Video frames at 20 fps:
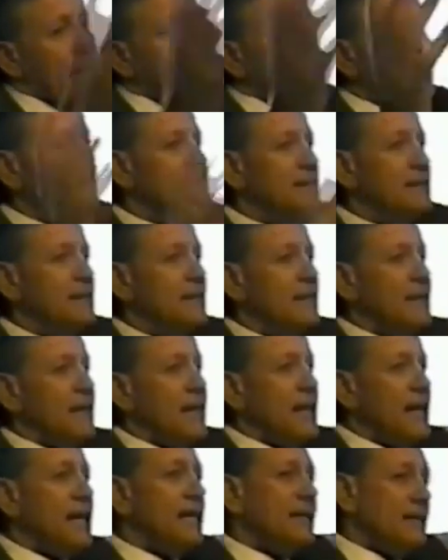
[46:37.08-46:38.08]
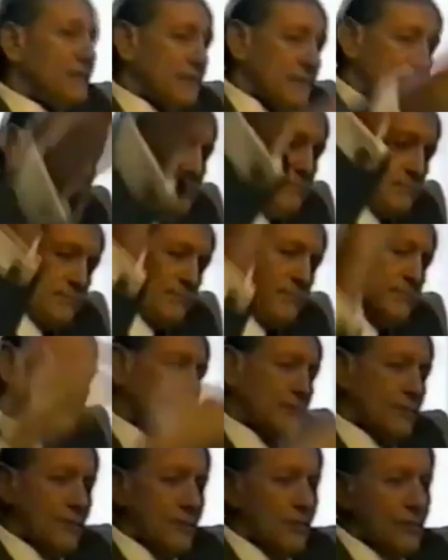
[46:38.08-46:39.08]
and
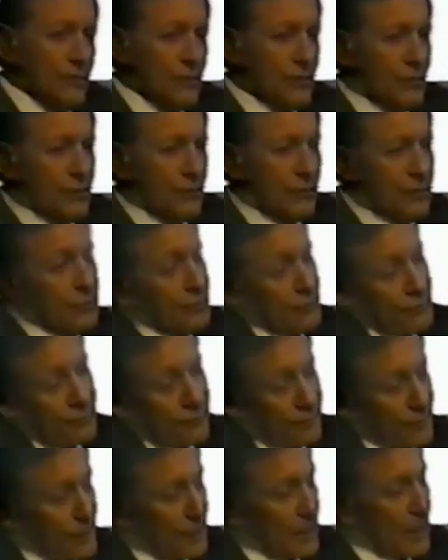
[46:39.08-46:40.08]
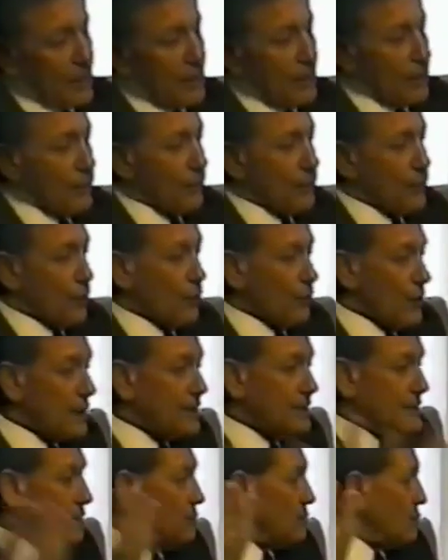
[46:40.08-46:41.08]
of course, you know, the
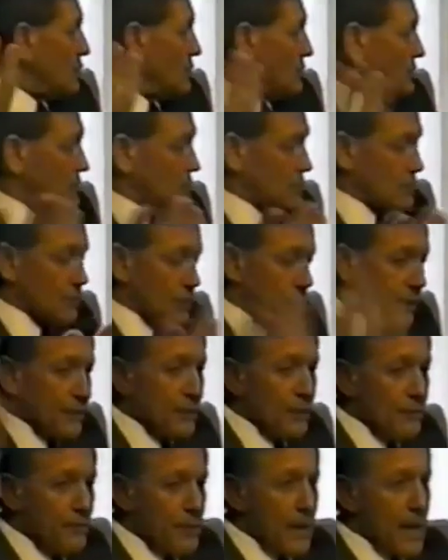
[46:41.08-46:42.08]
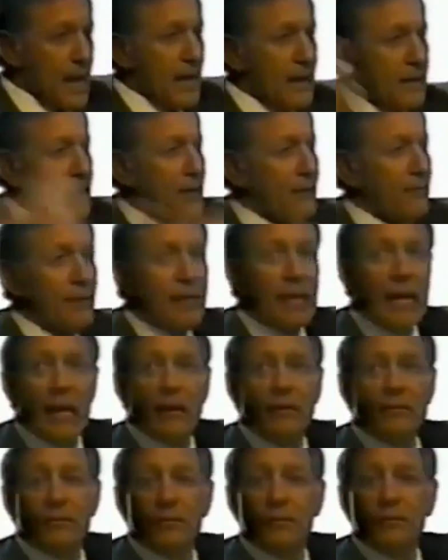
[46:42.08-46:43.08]
Western world that's already got power in every
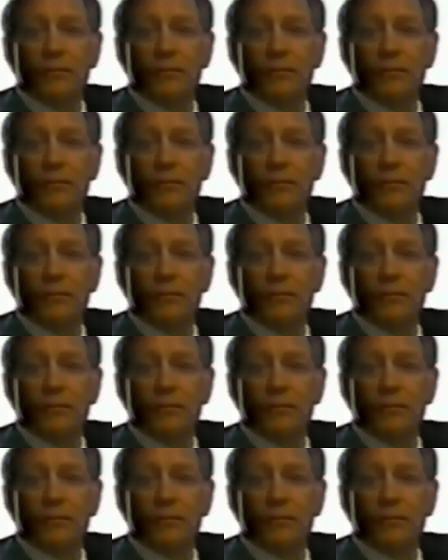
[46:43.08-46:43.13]
house.